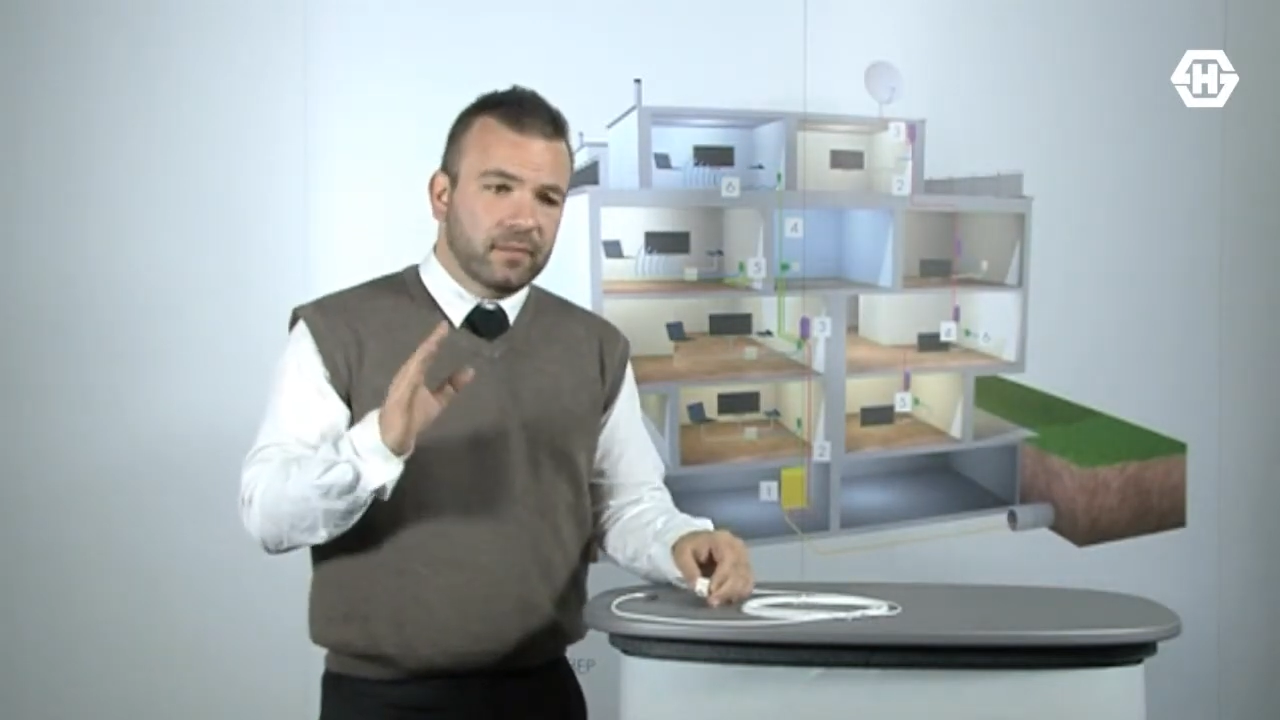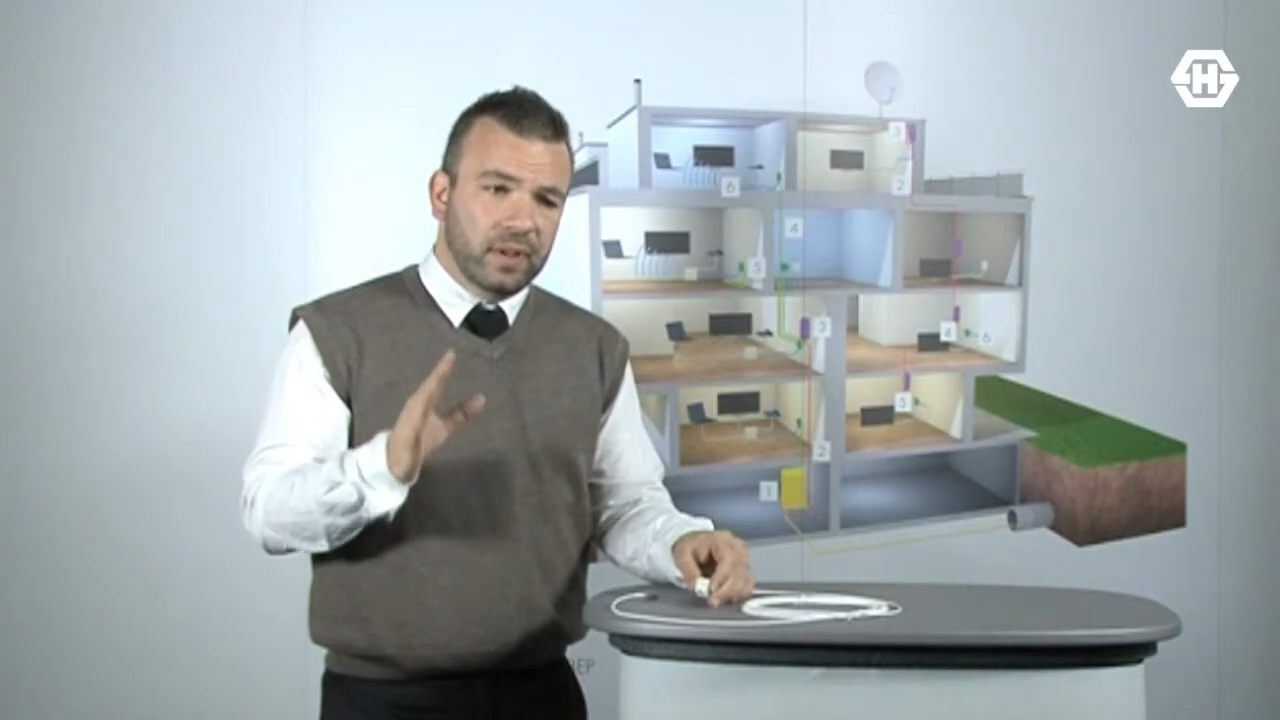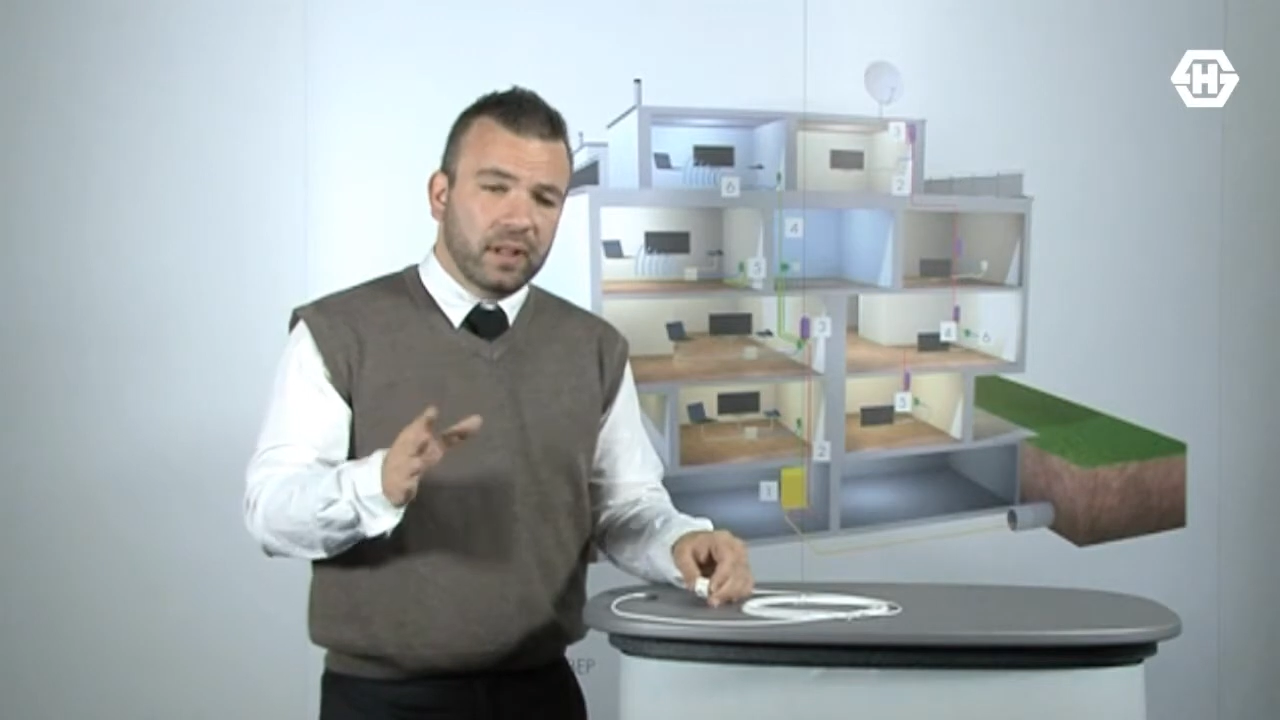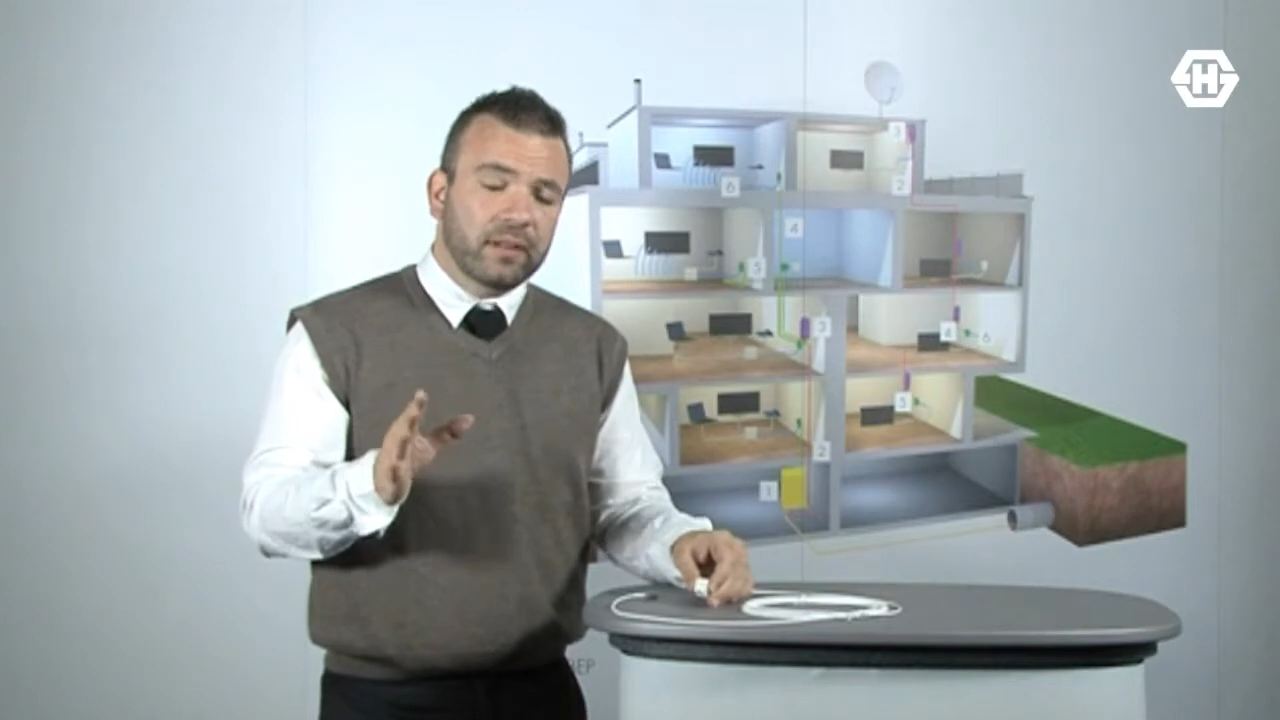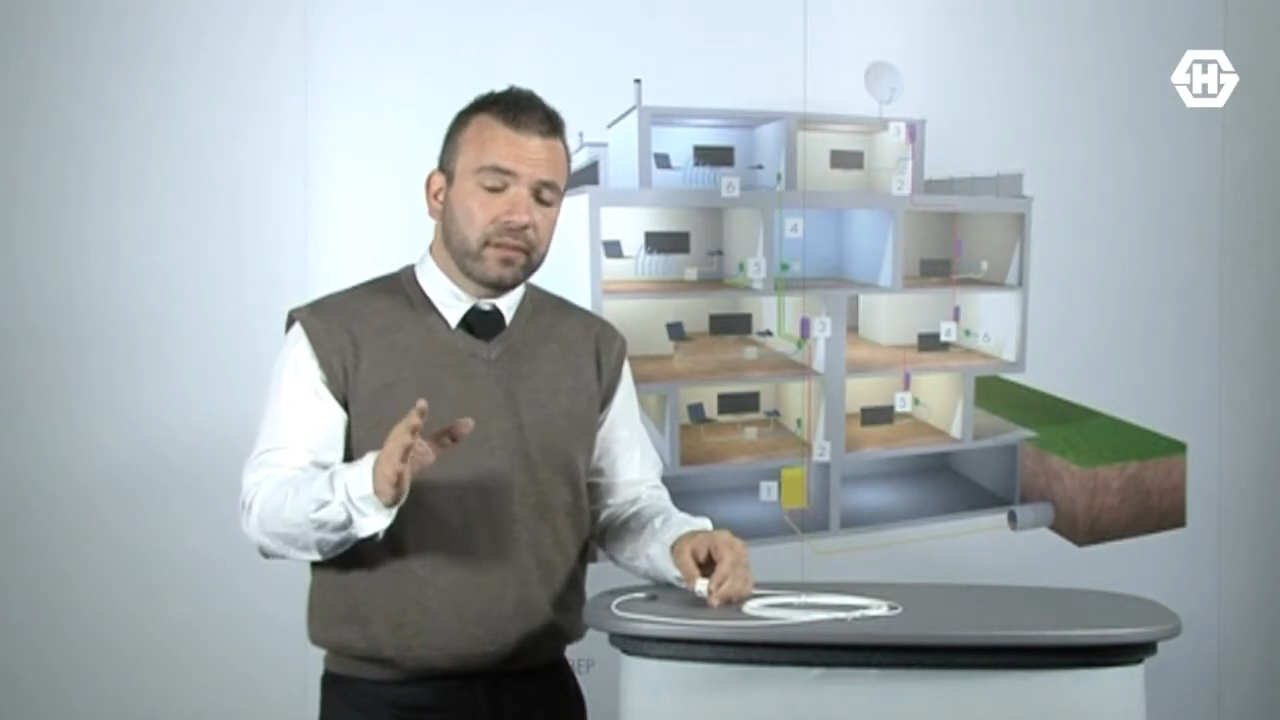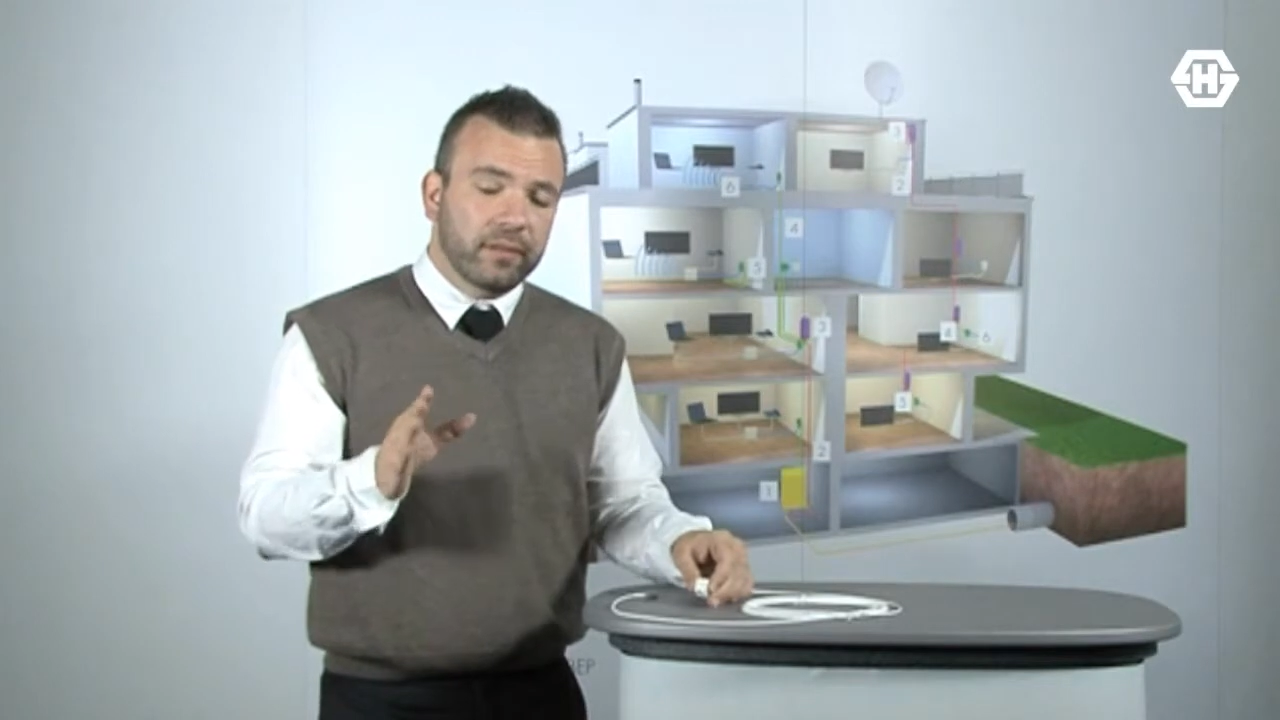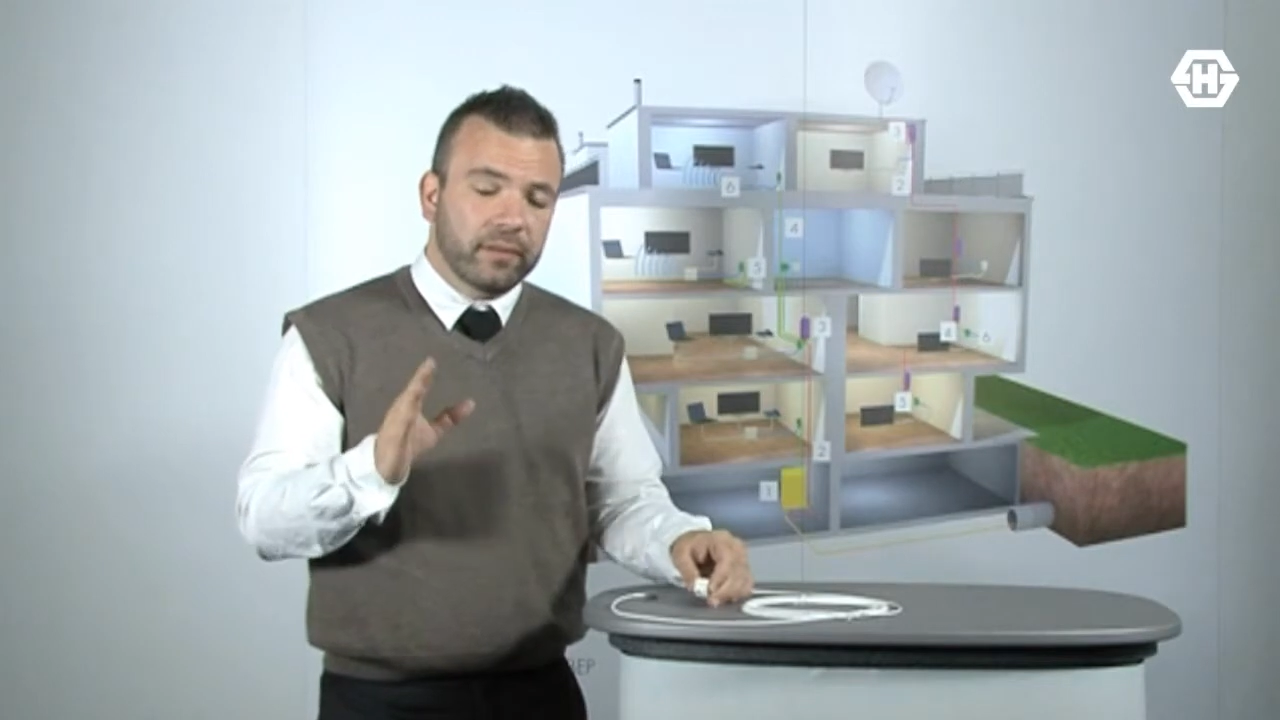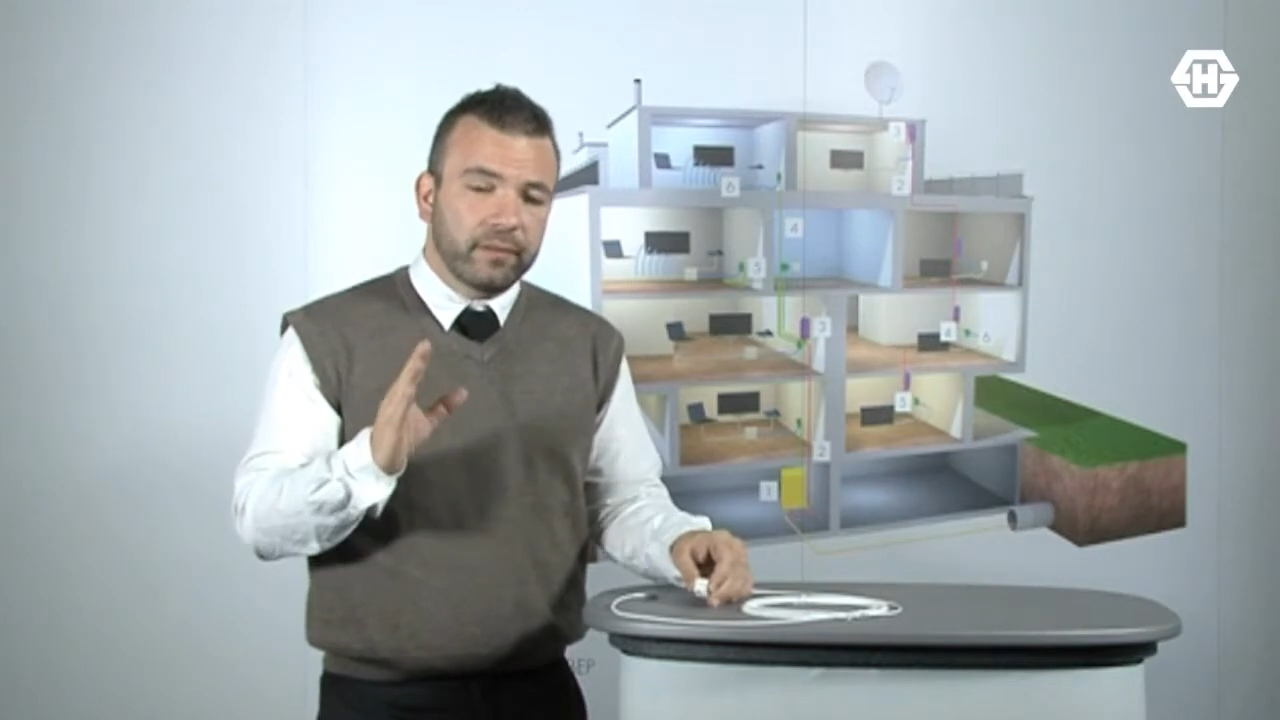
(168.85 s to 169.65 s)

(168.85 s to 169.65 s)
not